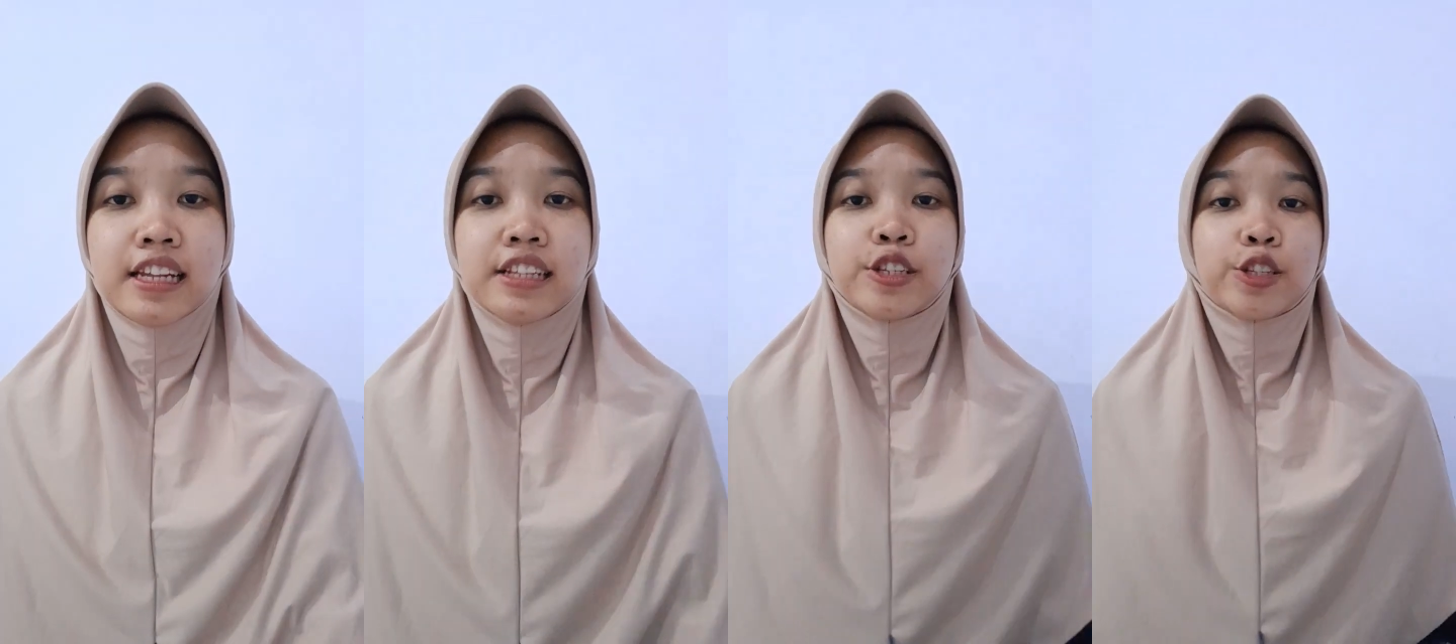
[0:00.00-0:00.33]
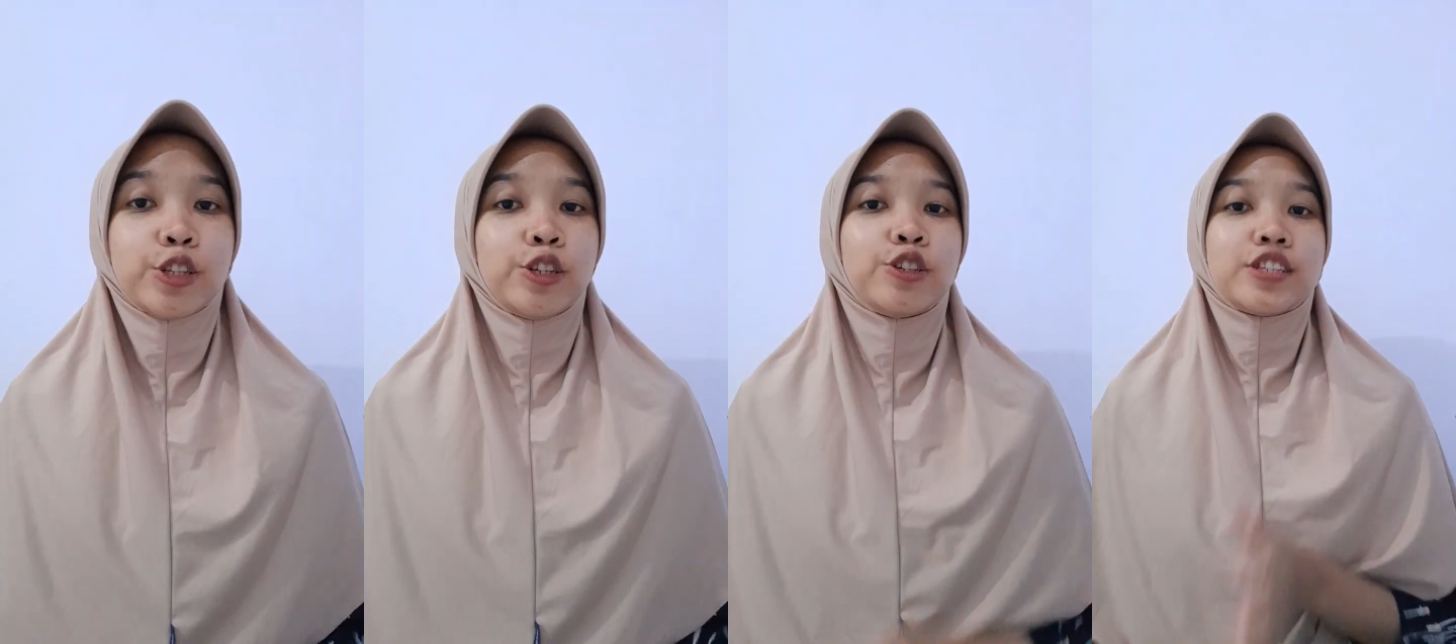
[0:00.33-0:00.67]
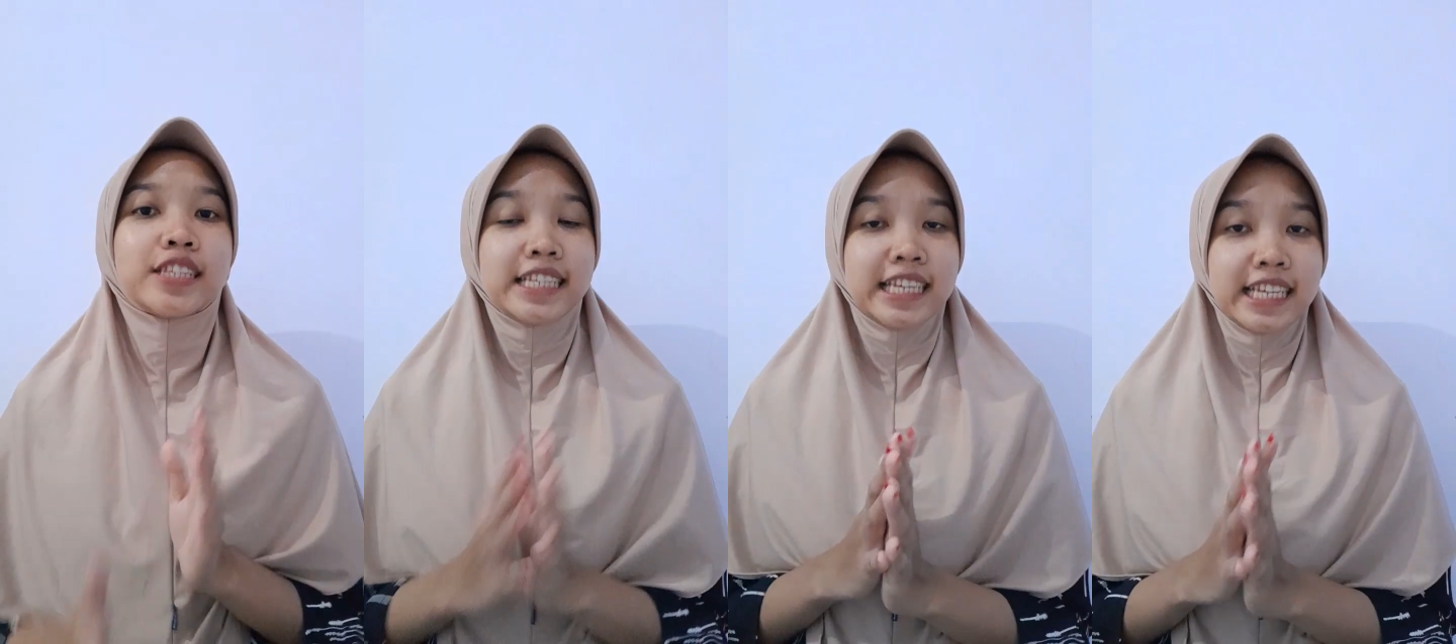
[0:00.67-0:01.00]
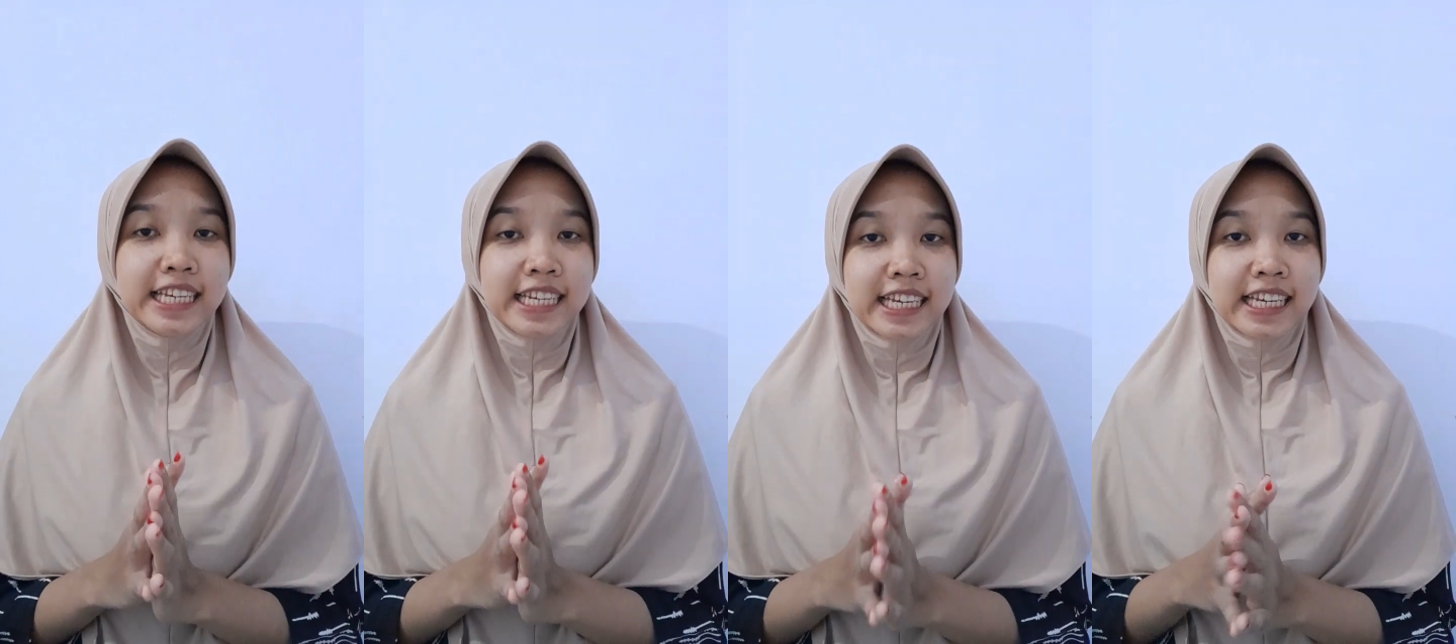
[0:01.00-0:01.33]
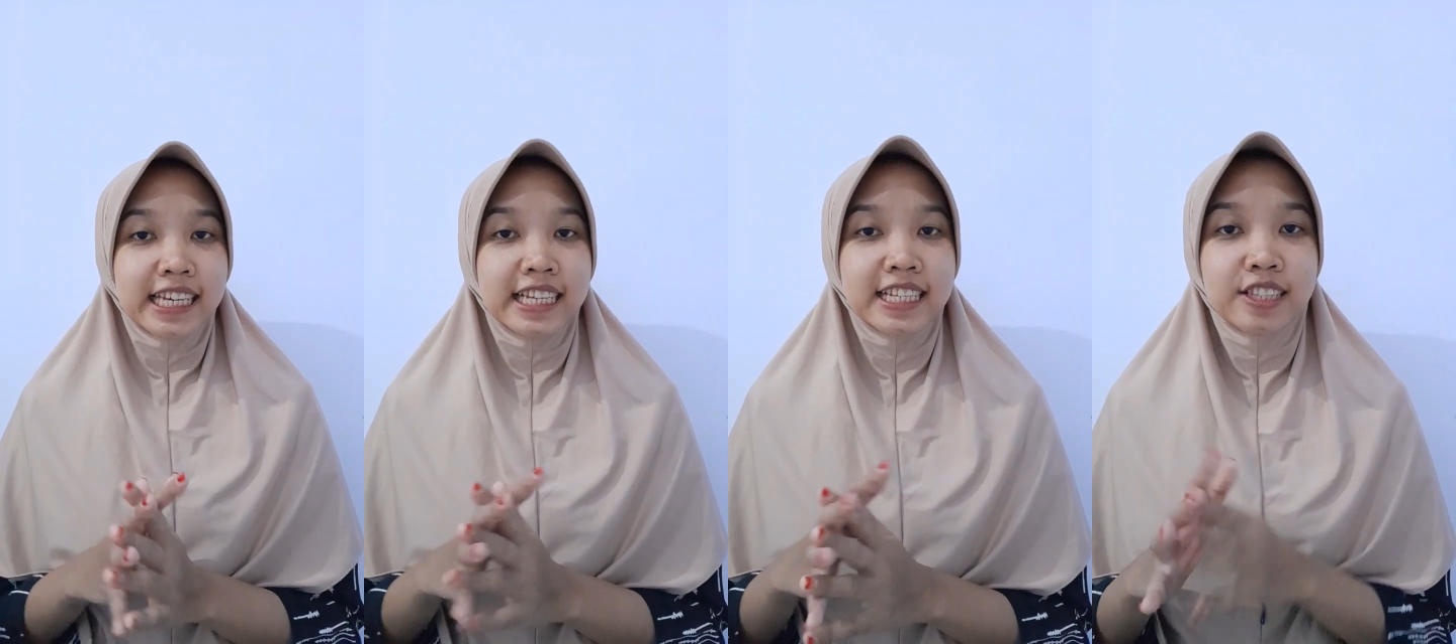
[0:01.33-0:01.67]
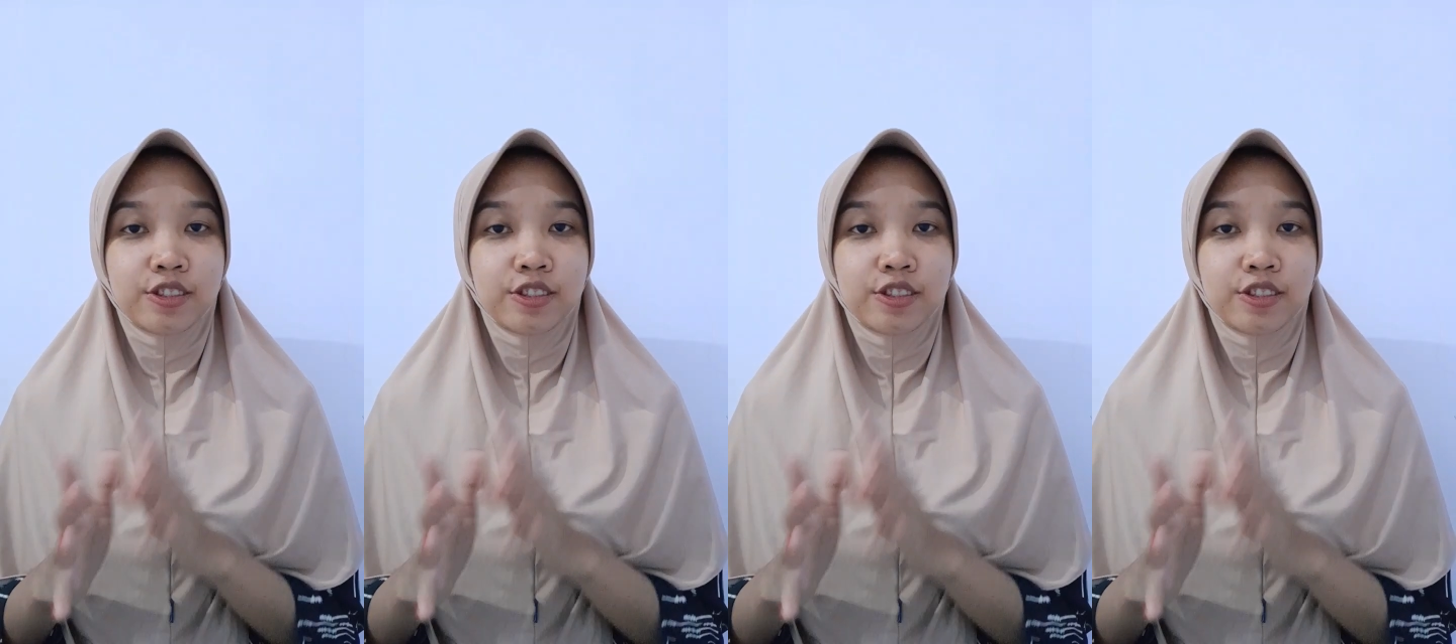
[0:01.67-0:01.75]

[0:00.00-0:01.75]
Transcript: So C is